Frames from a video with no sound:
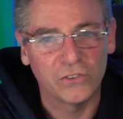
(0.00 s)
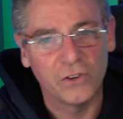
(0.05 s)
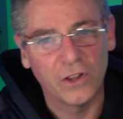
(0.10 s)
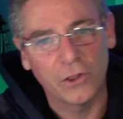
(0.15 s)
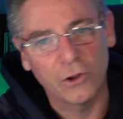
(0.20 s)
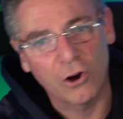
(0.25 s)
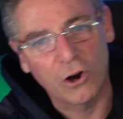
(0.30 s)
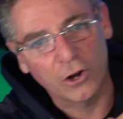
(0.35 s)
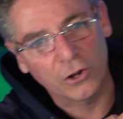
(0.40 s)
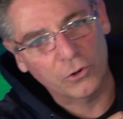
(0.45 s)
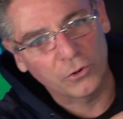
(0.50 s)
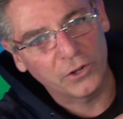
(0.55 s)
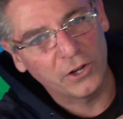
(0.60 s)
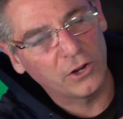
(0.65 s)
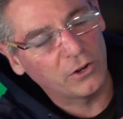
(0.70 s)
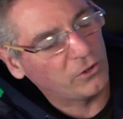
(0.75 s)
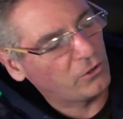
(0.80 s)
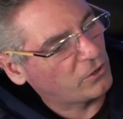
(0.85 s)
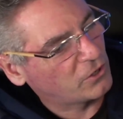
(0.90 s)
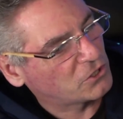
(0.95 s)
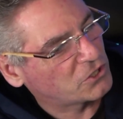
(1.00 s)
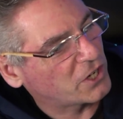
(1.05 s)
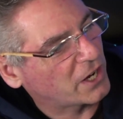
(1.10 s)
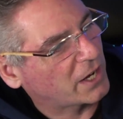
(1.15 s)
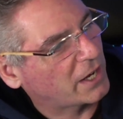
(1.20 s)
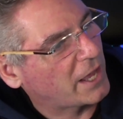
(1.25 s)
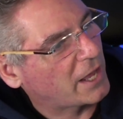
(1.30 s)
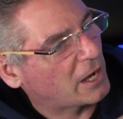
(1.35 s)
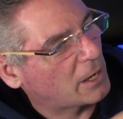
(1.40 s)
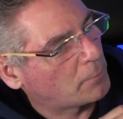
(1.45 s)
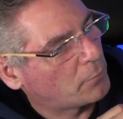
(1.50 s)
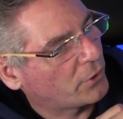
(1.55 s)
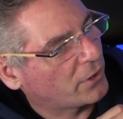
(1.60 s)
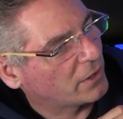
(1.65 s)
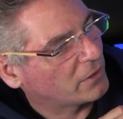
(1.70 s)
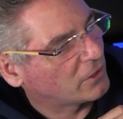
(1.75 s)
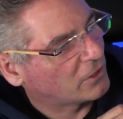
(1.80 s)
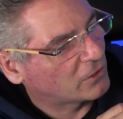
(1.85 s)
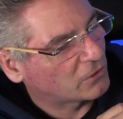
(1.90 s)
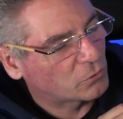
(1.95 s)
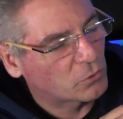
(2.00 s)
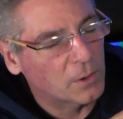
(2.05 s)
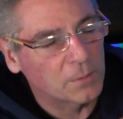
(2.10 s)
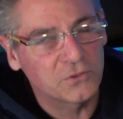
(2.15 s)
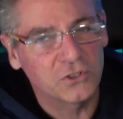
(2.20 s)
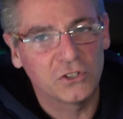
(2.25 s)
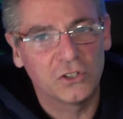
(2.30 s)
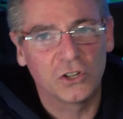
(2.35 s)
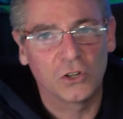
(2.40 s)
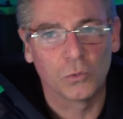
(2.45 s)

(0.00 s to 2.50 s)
another article here. You can check it out. I'll put it in the description. You